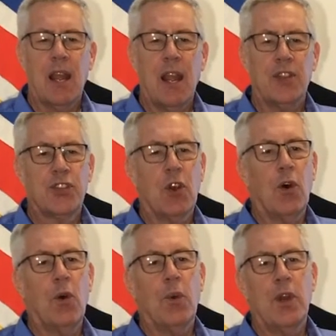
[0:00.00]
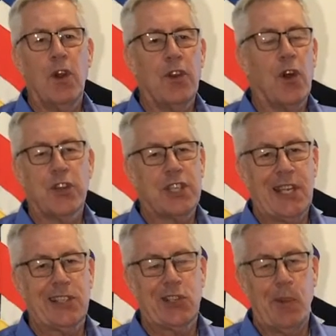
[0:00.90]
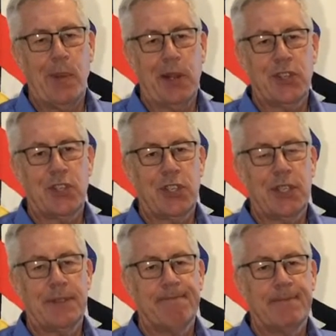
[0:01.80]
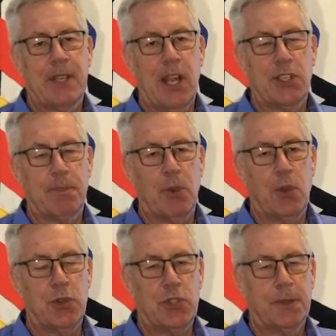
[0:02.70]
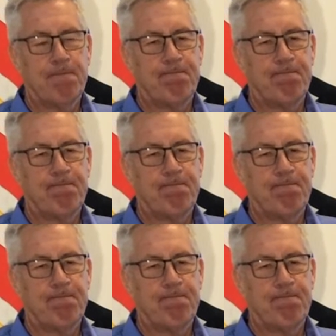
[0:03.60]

And so we don't notice it so much, I suppose.